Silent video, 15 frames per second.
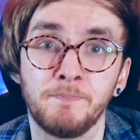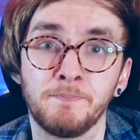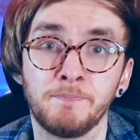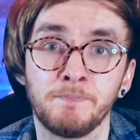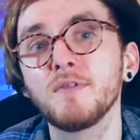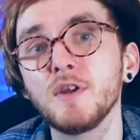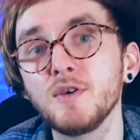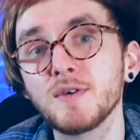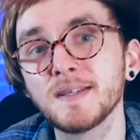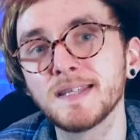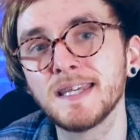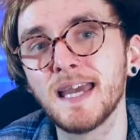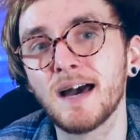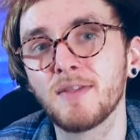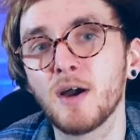Hopefully you can
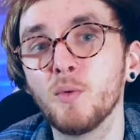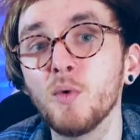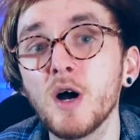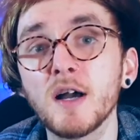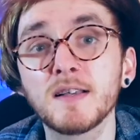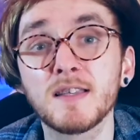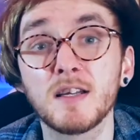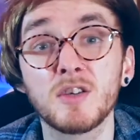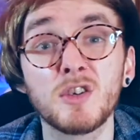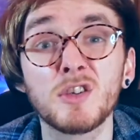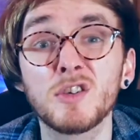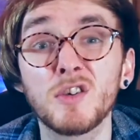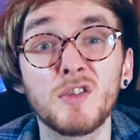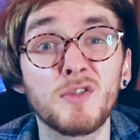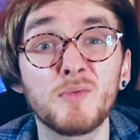see how that works. I
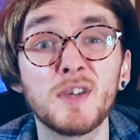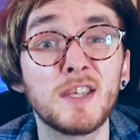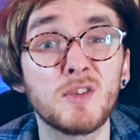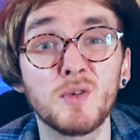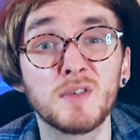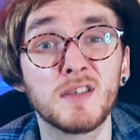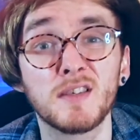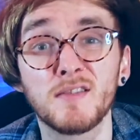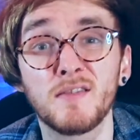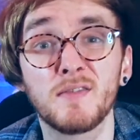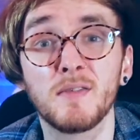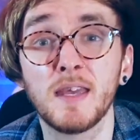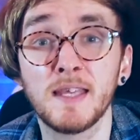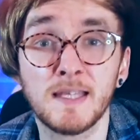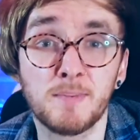just took 3 sources of
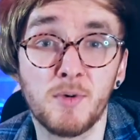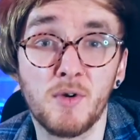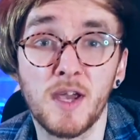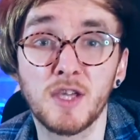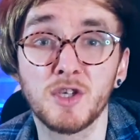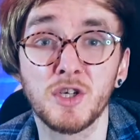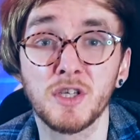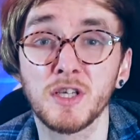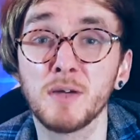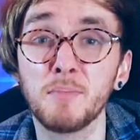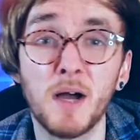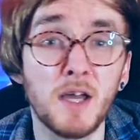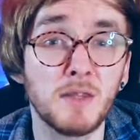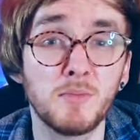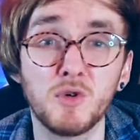inspiration,
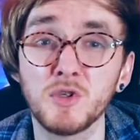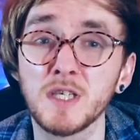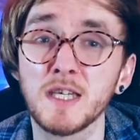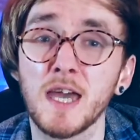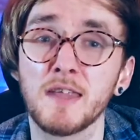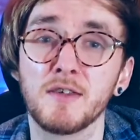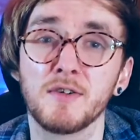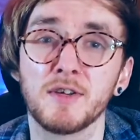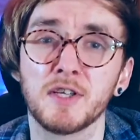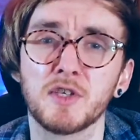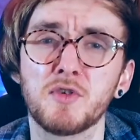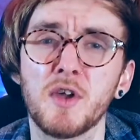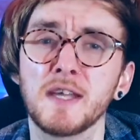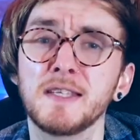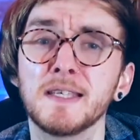combined them all together, and it's
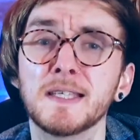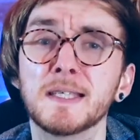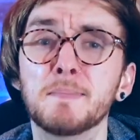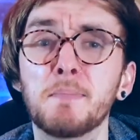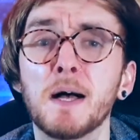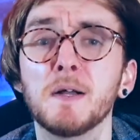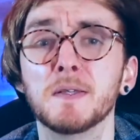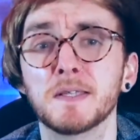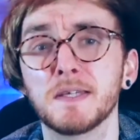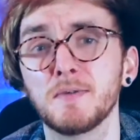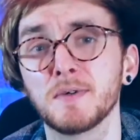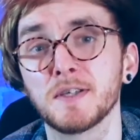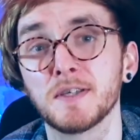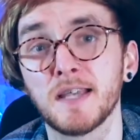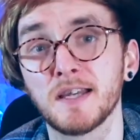created Spellsy,
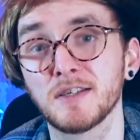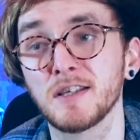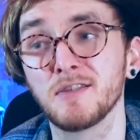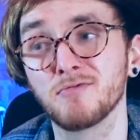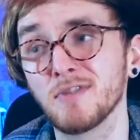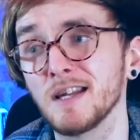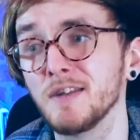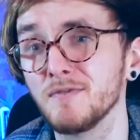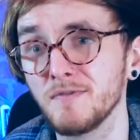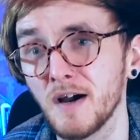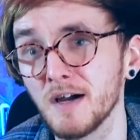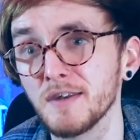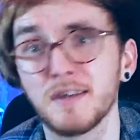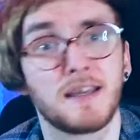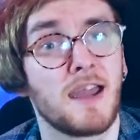which is actually a really
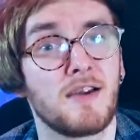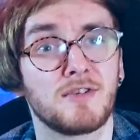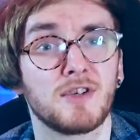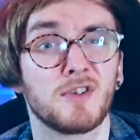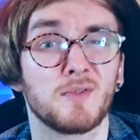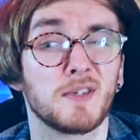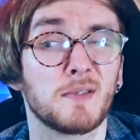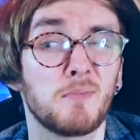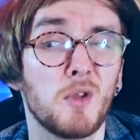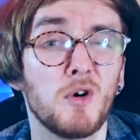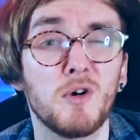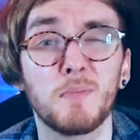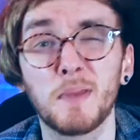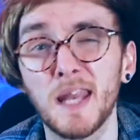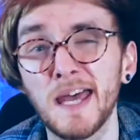fun character to
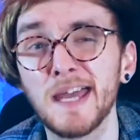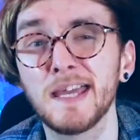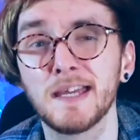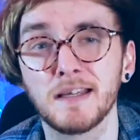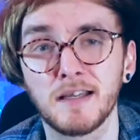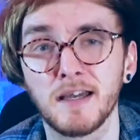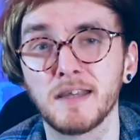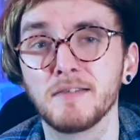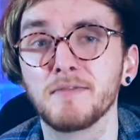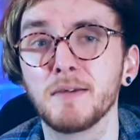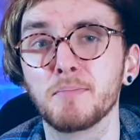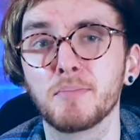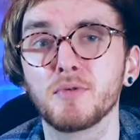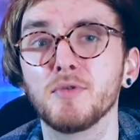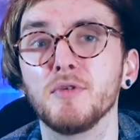explore, play, and kind of
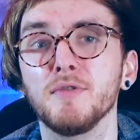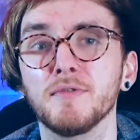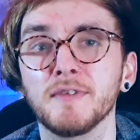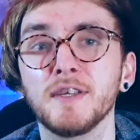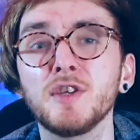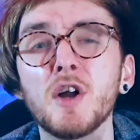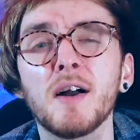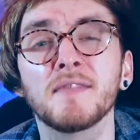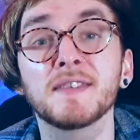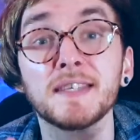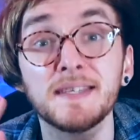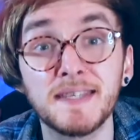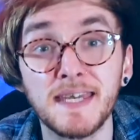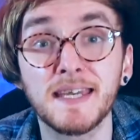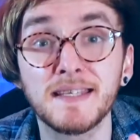improve. And you don't have to
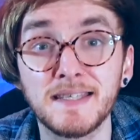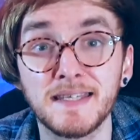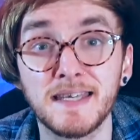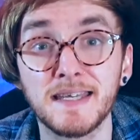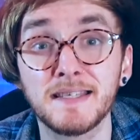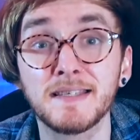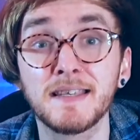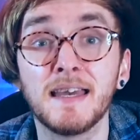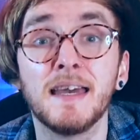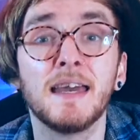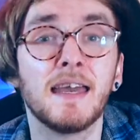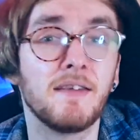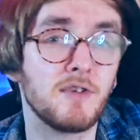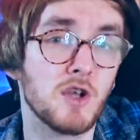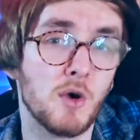stick to this
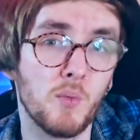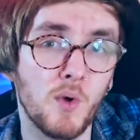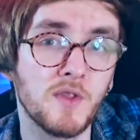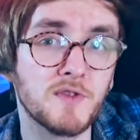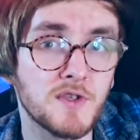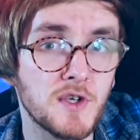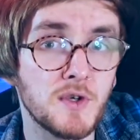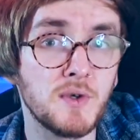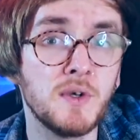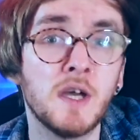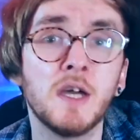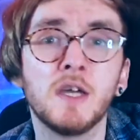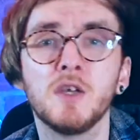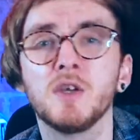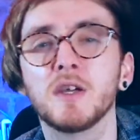if you don't want to. You
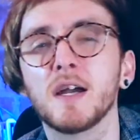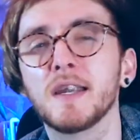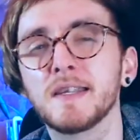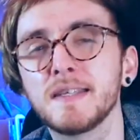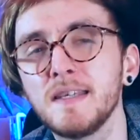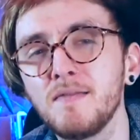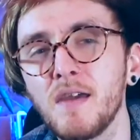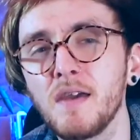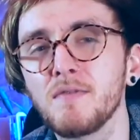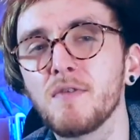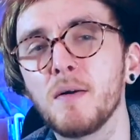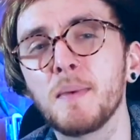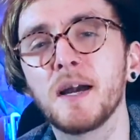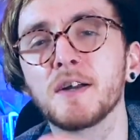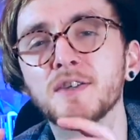can kind of deviate
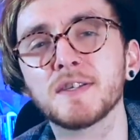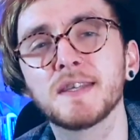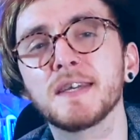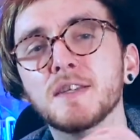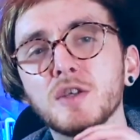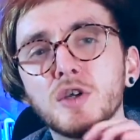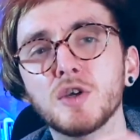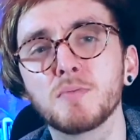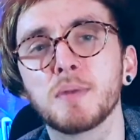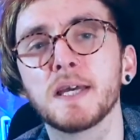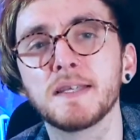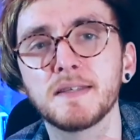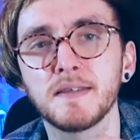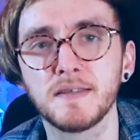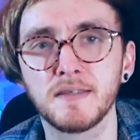from it. I just think it's a good
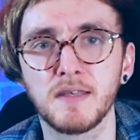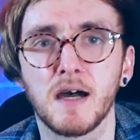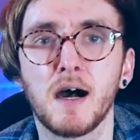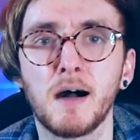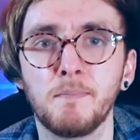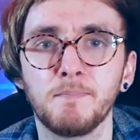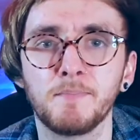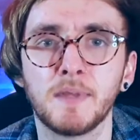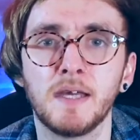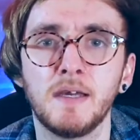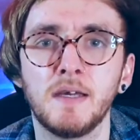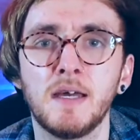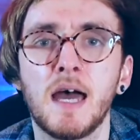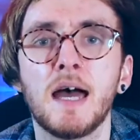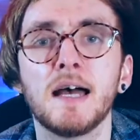place to start.
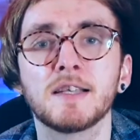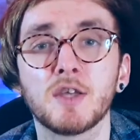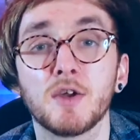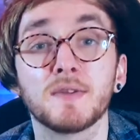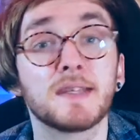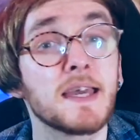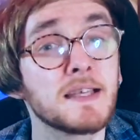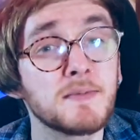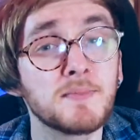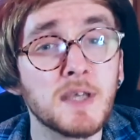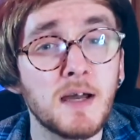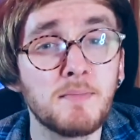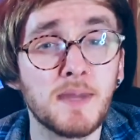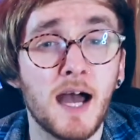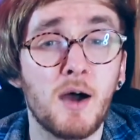So take some
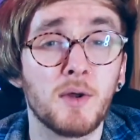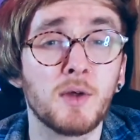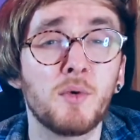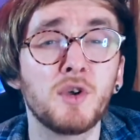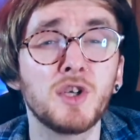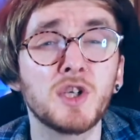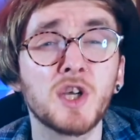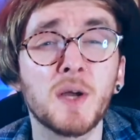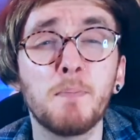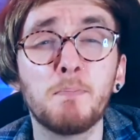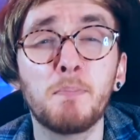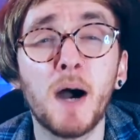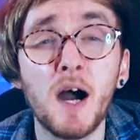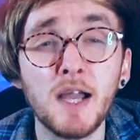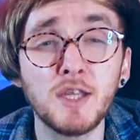time now, and I want you to
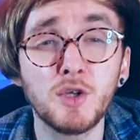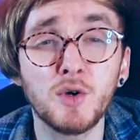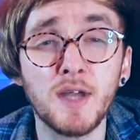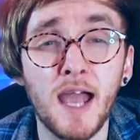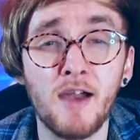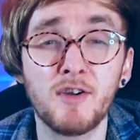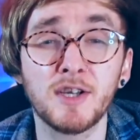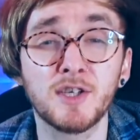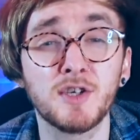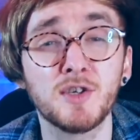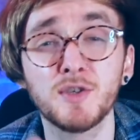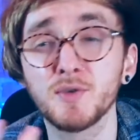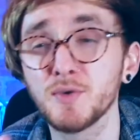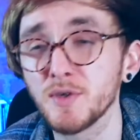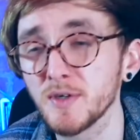combine your
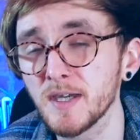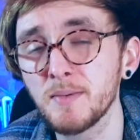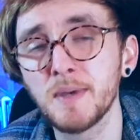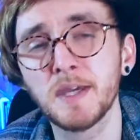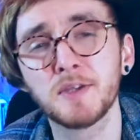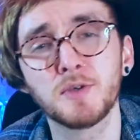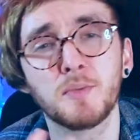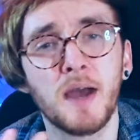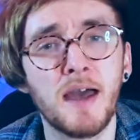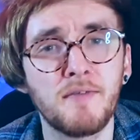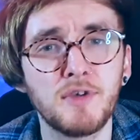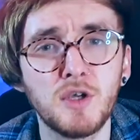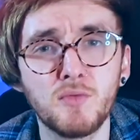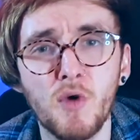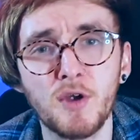characters or your gimmicks or
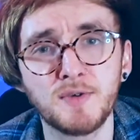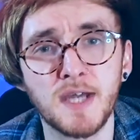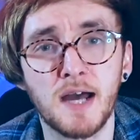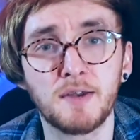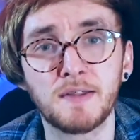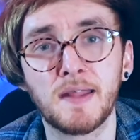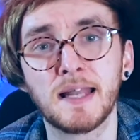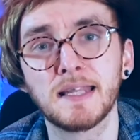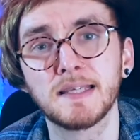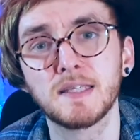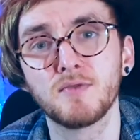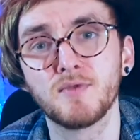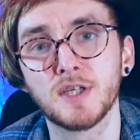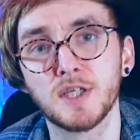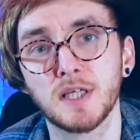whatever you wrote down in that
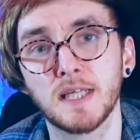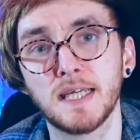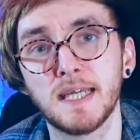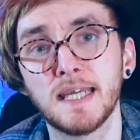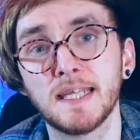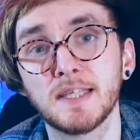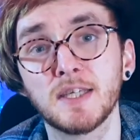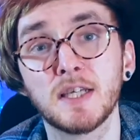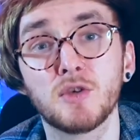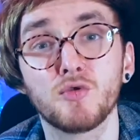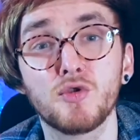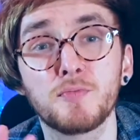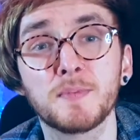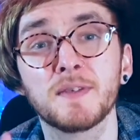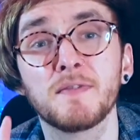list originally into
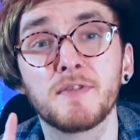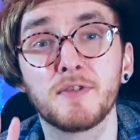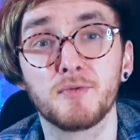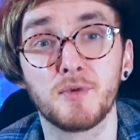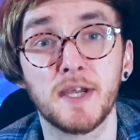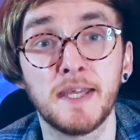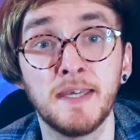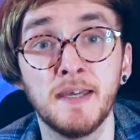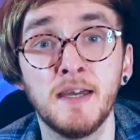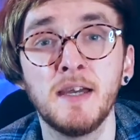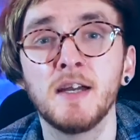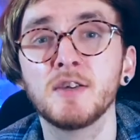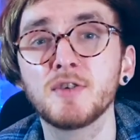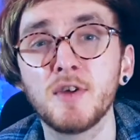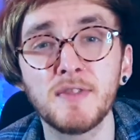groups of 3.
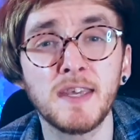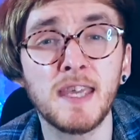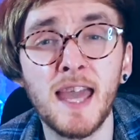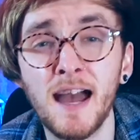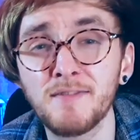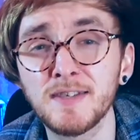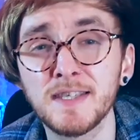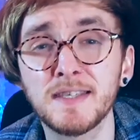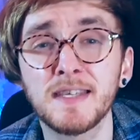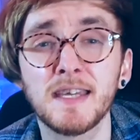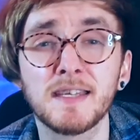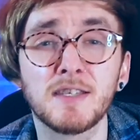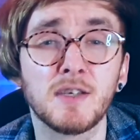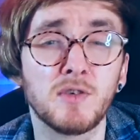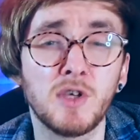Don't think you have to
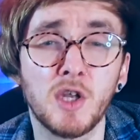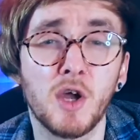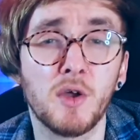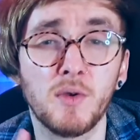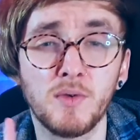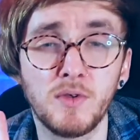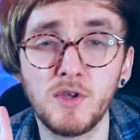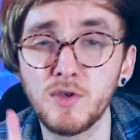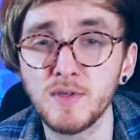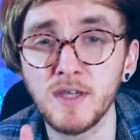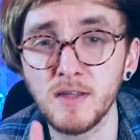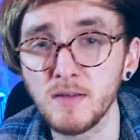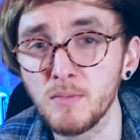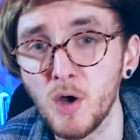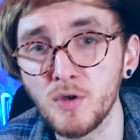stick to,
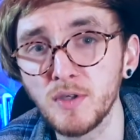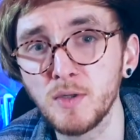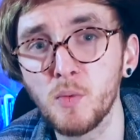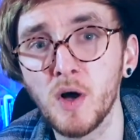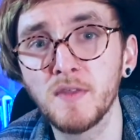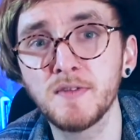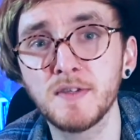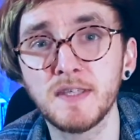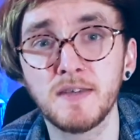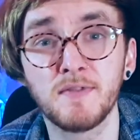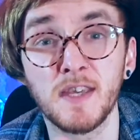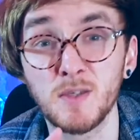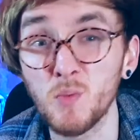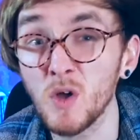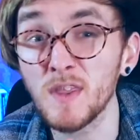using them only once. If
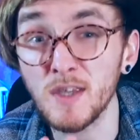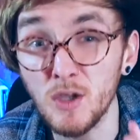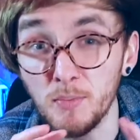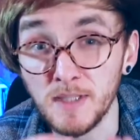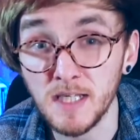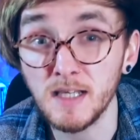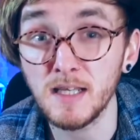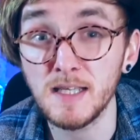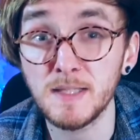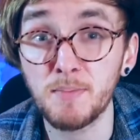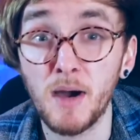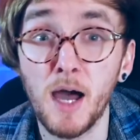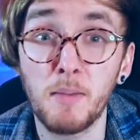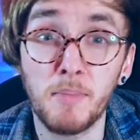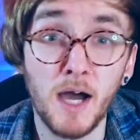there's one that you're particularly
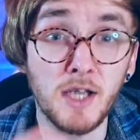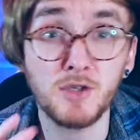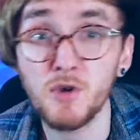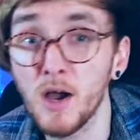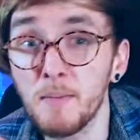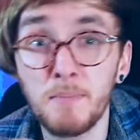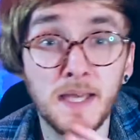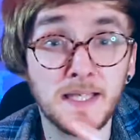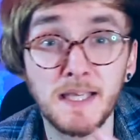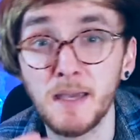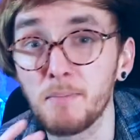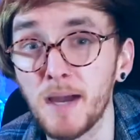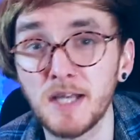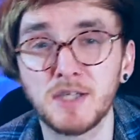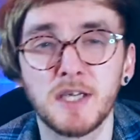inspired by, try mixing
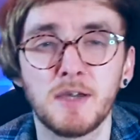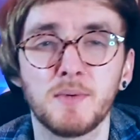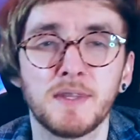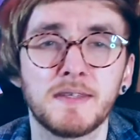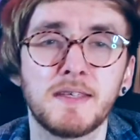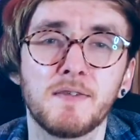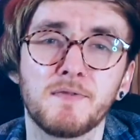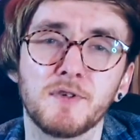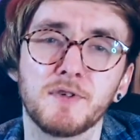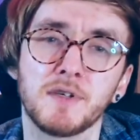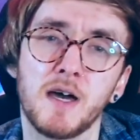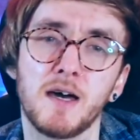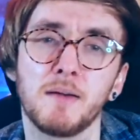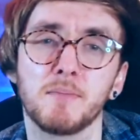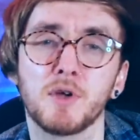and matching it with different
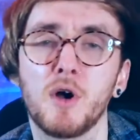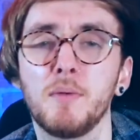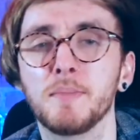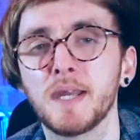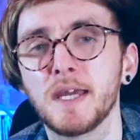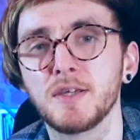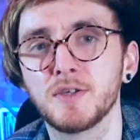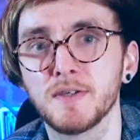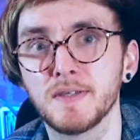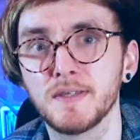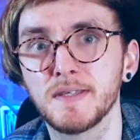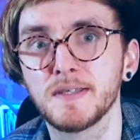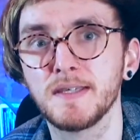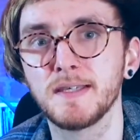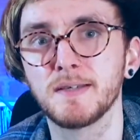combinations
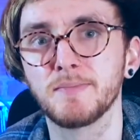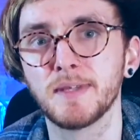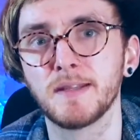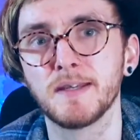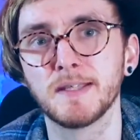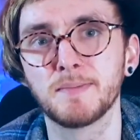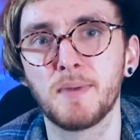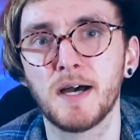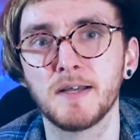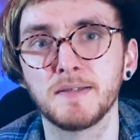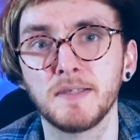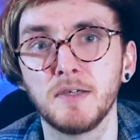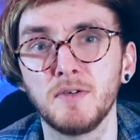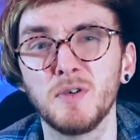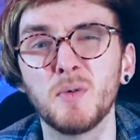to see something that
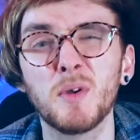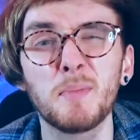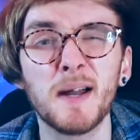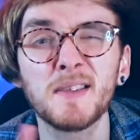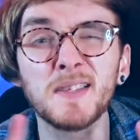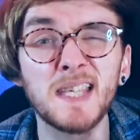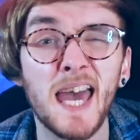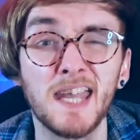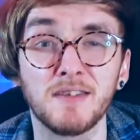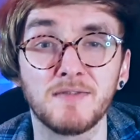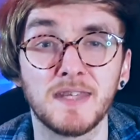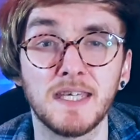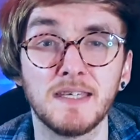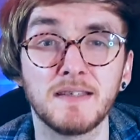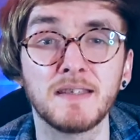inspires you. You want about 10
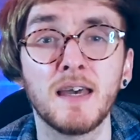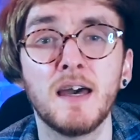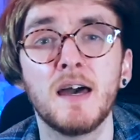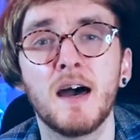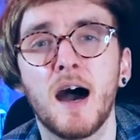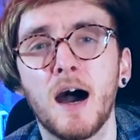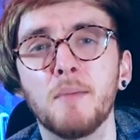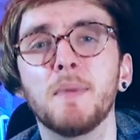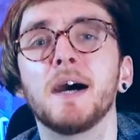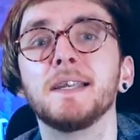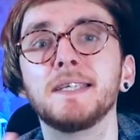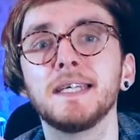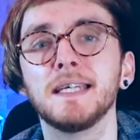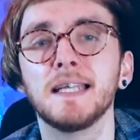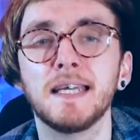of these.
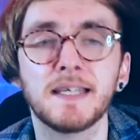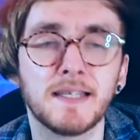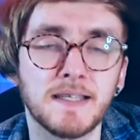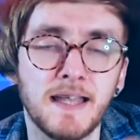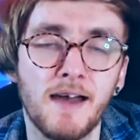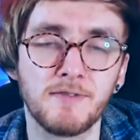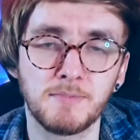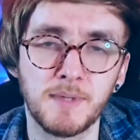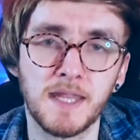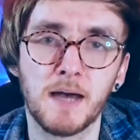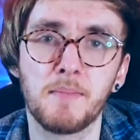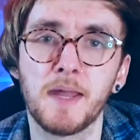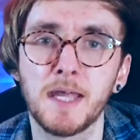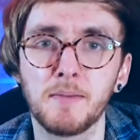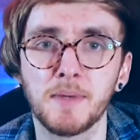Ideally, it doesn't have to be
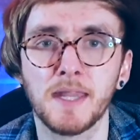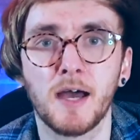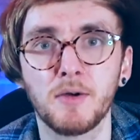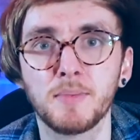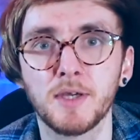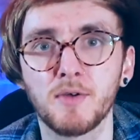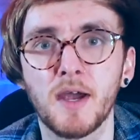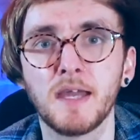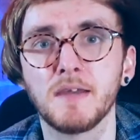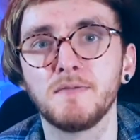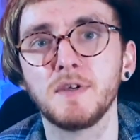that many, but that would be great.